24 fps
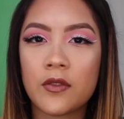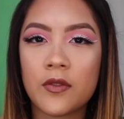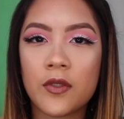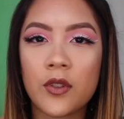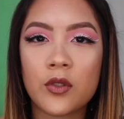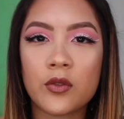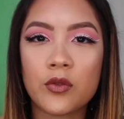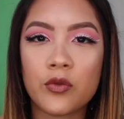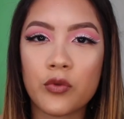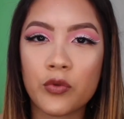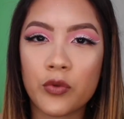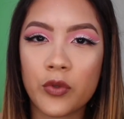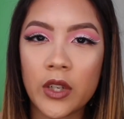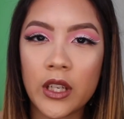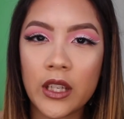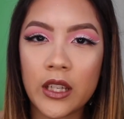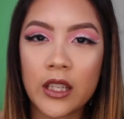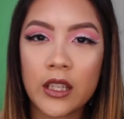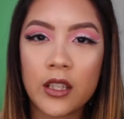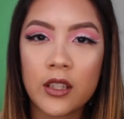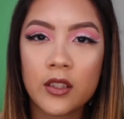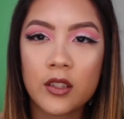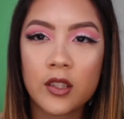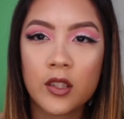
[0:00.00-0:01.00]
Just felt
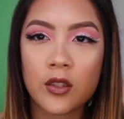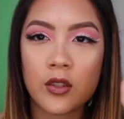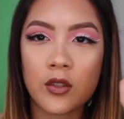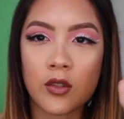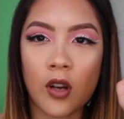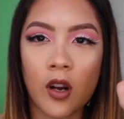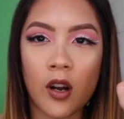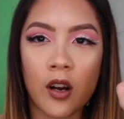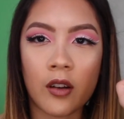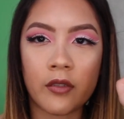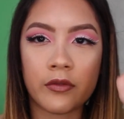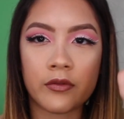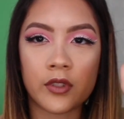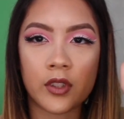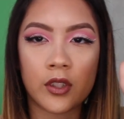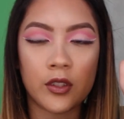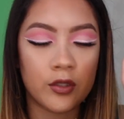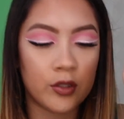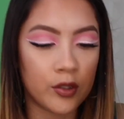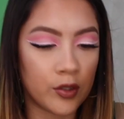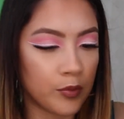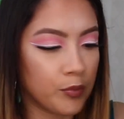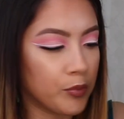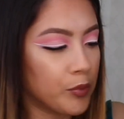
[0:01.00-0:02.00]
really soft,
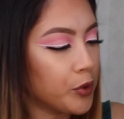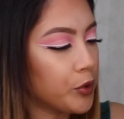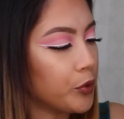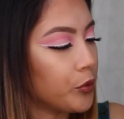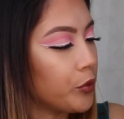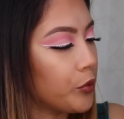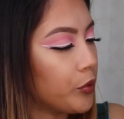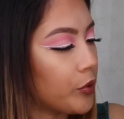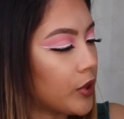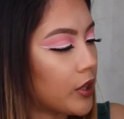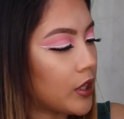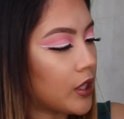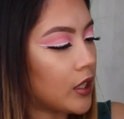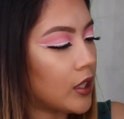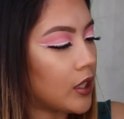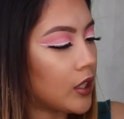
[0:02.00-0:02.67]
smooth.